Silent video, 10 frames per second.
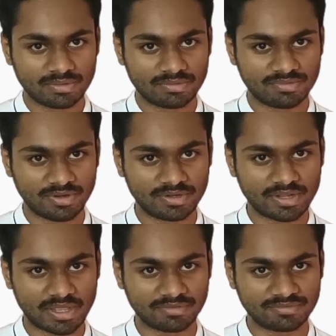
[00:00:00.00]
select
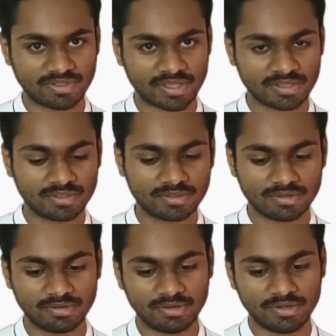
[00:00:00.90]
the hashtag,
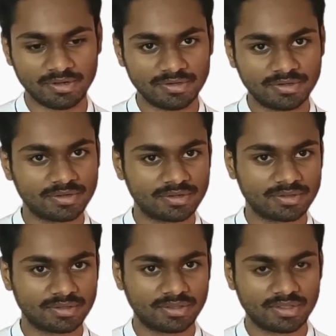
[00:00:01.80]
delete
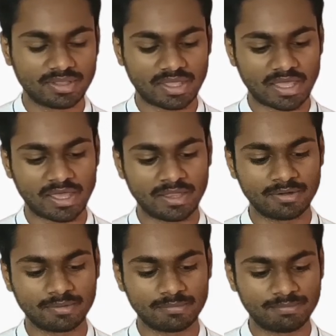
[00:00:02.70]

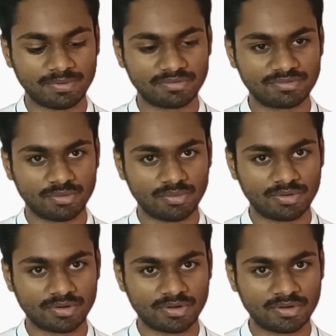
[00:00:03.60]
and paste
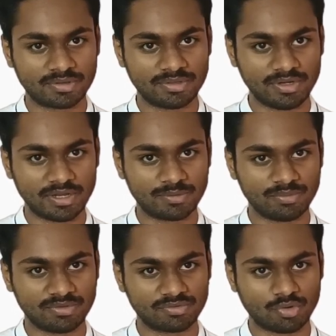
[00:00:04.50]
our key that
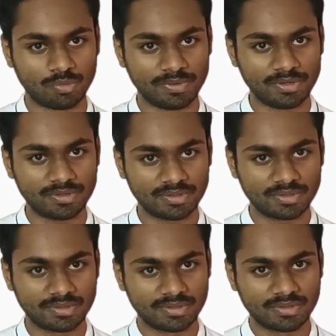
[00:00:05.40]
we just copied,
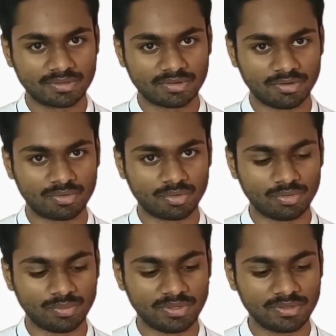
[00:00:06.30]
Control
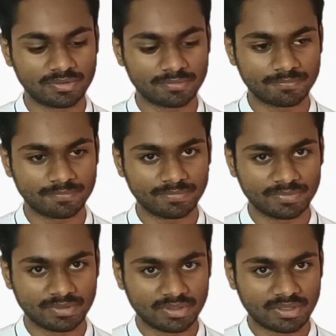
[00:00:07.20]
V,
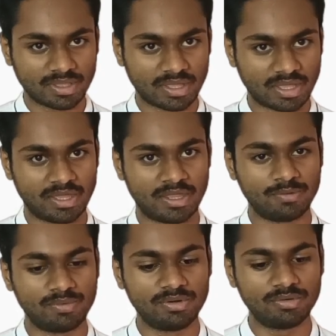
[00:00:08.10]

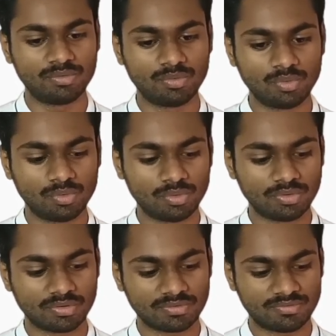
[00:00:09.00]
and we need to
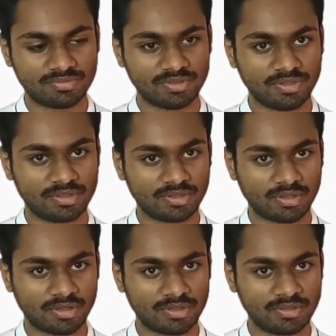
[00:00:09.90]
see
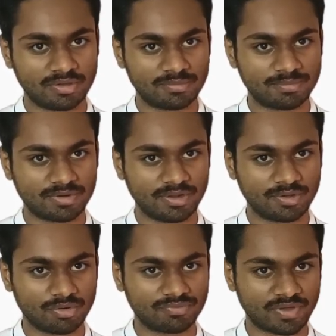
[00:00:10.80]
here, click
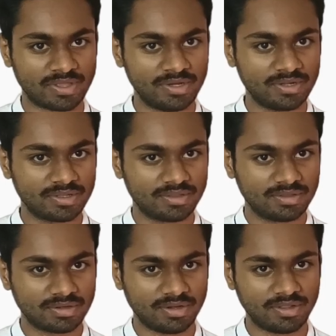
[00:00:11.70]
on file,
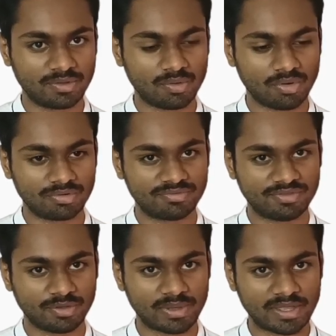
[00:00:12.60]
click on
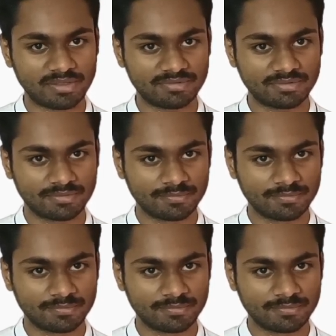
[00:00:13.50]
save as,